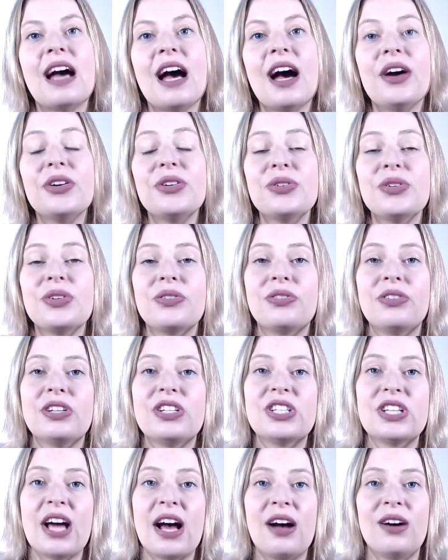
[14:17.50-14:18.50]
How do you
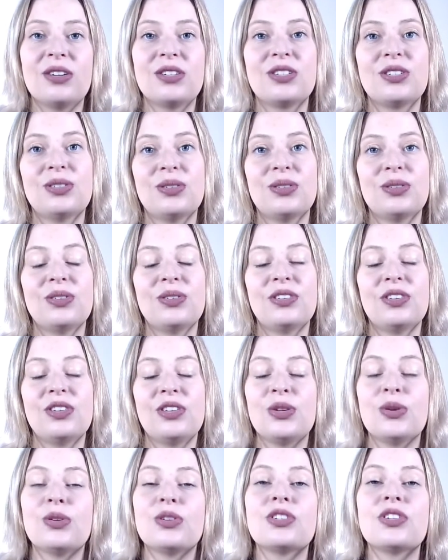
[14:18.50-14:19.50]
reach out to
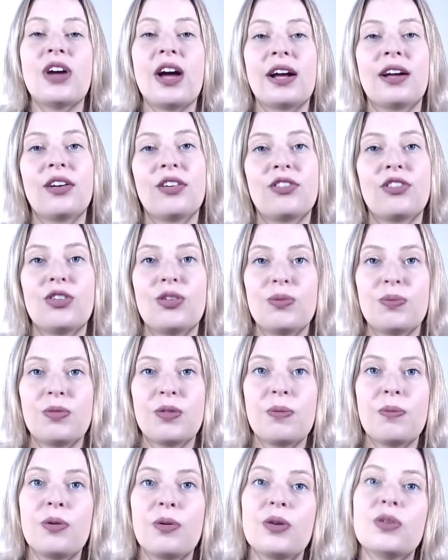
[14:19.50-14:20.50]
your target
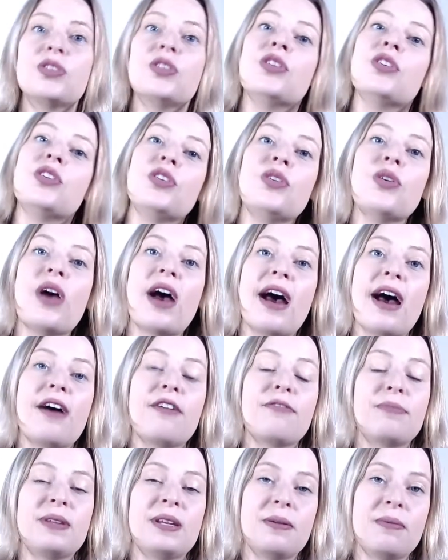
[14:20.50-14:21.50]
group, the person you
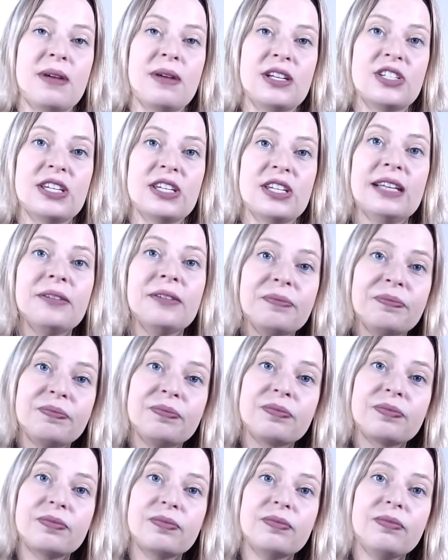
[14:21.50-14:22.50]
have been imagining,
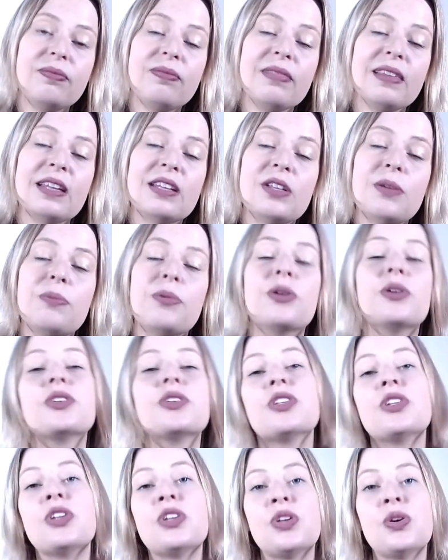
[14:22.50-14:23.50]
the
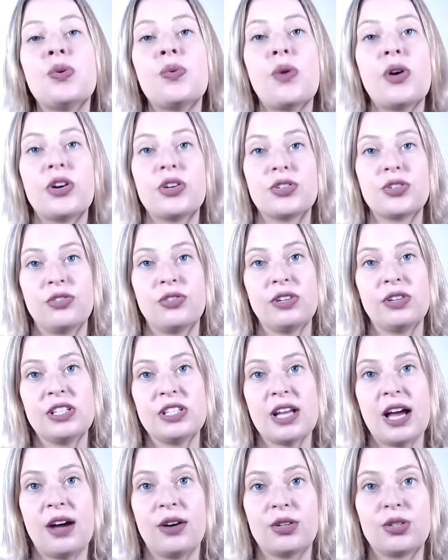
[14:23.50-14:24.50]
person you want to
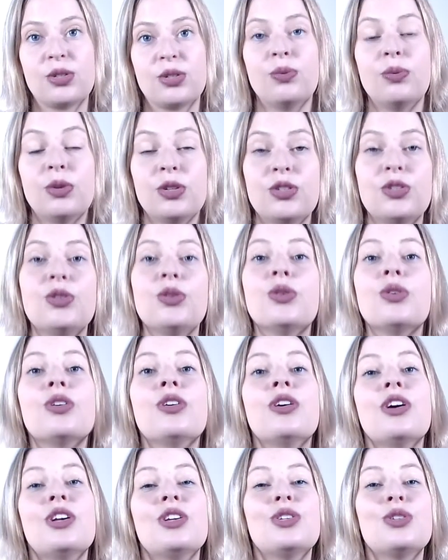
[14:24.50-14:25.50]
reach out to with
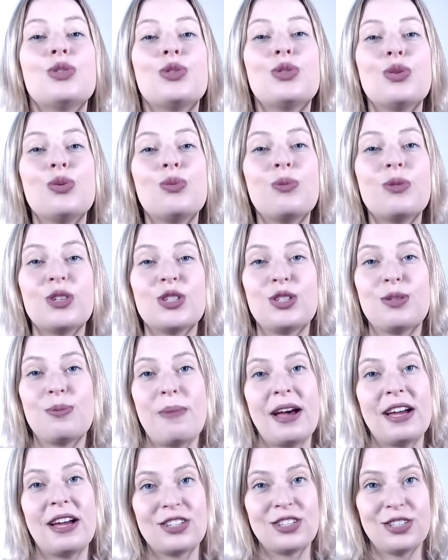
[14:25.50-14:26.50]
your super
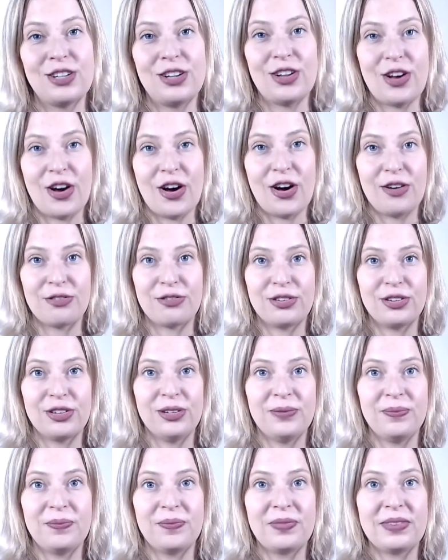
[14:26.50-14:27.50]
special
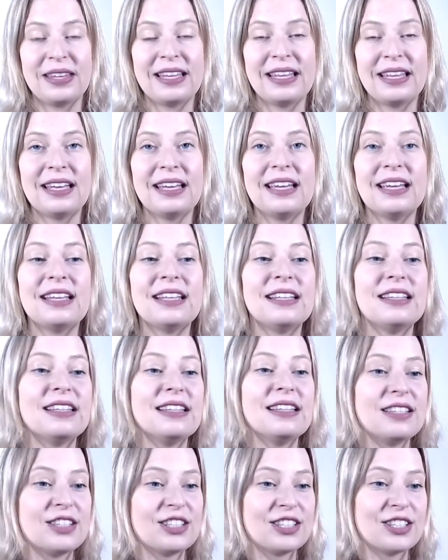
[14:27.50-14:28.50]
offer?
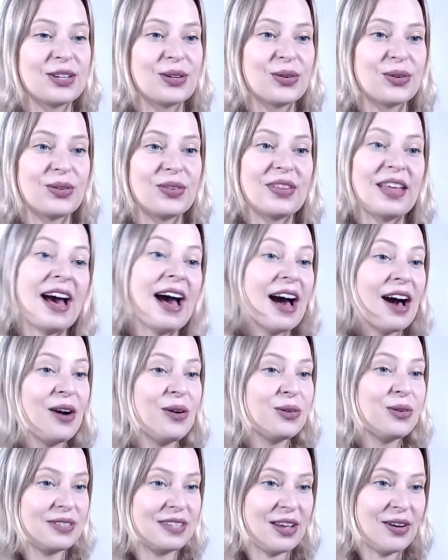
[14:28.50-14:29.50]
So the
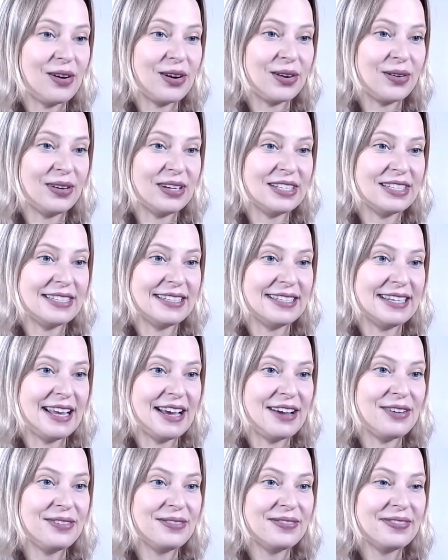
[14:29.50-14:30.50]
how is our question
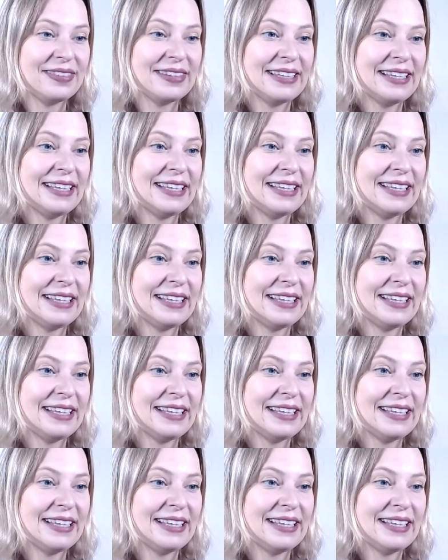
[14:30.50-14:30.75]
now.